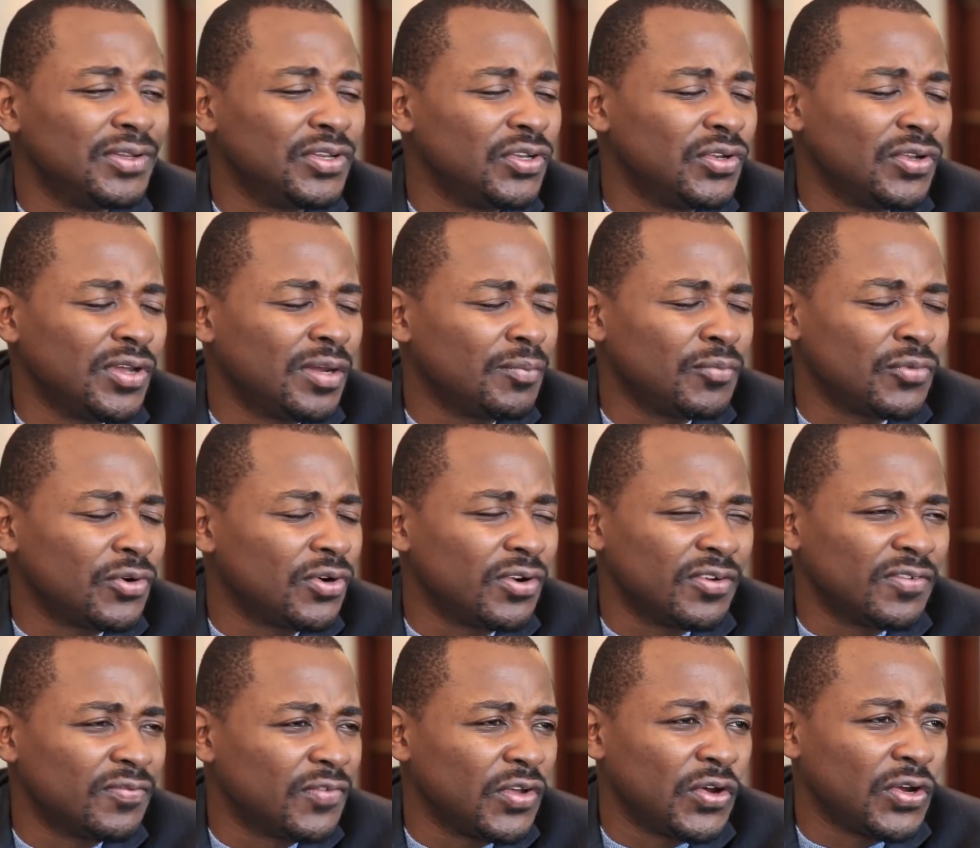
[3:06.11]

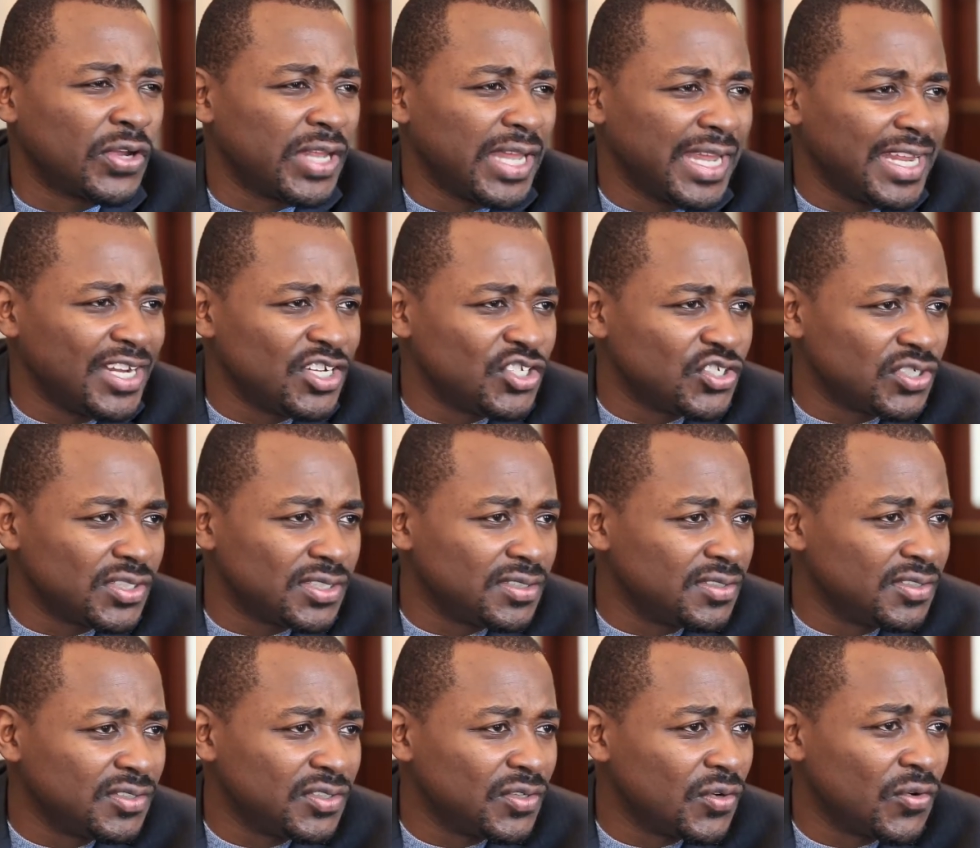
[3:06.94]
number of
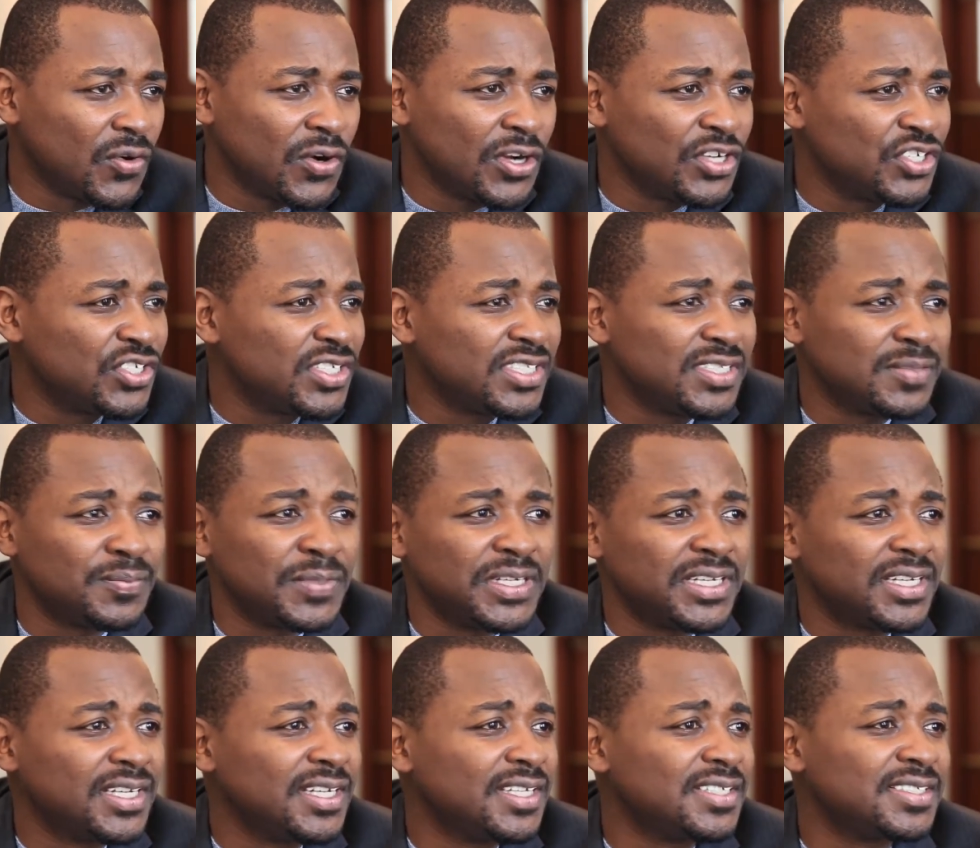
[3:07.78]
occasions, or
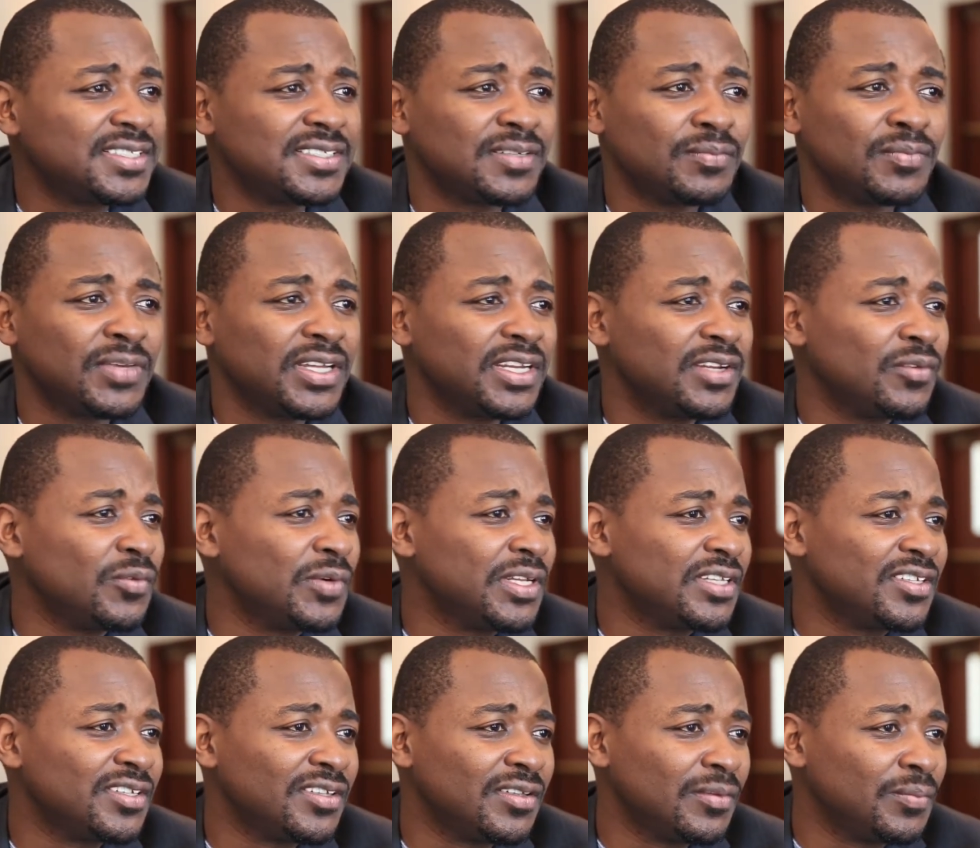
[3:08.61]
just because somebody
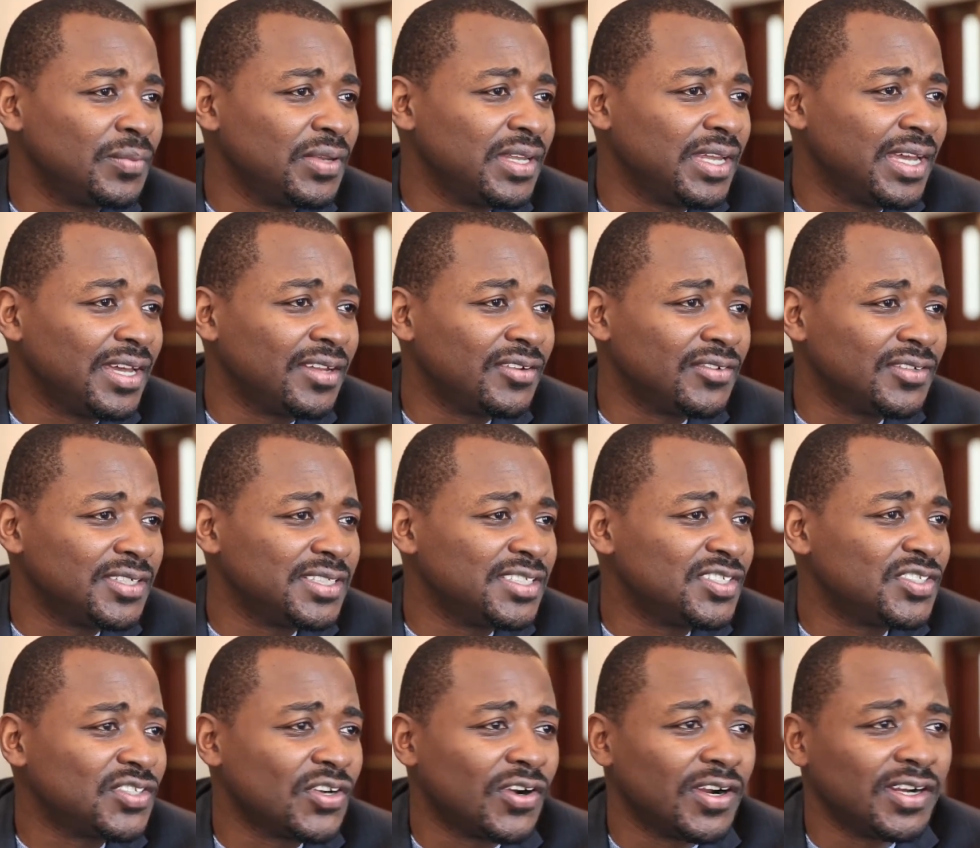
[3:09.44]
went to the piano
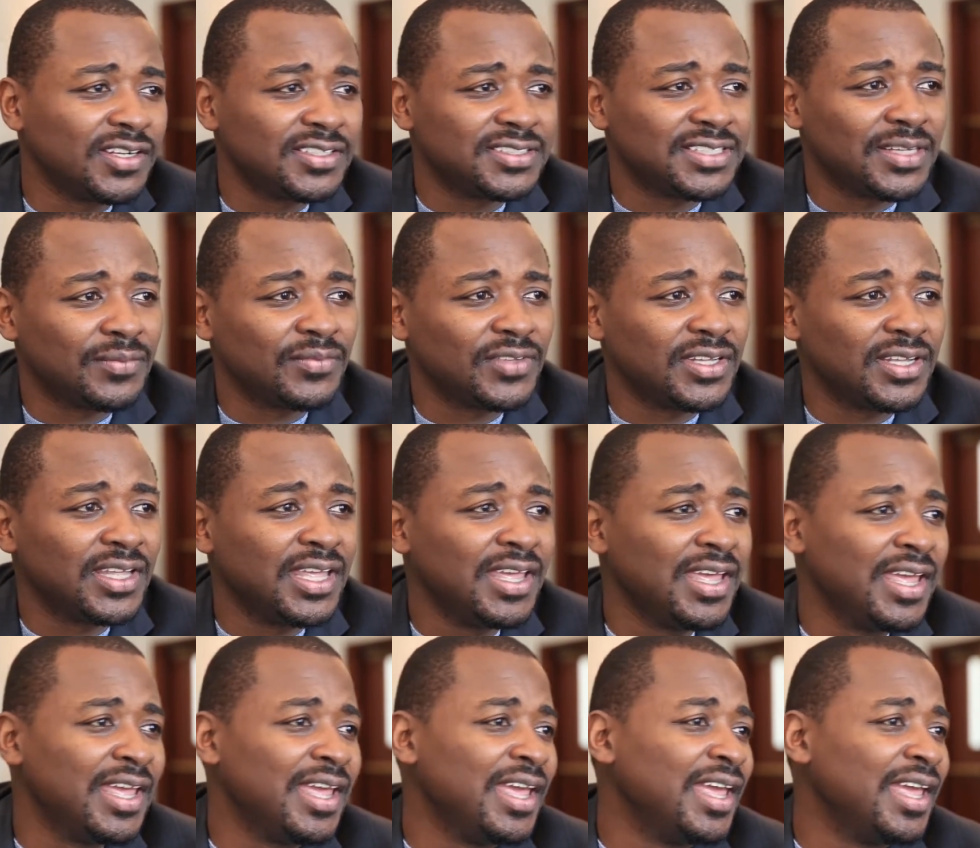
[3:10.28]
and started something,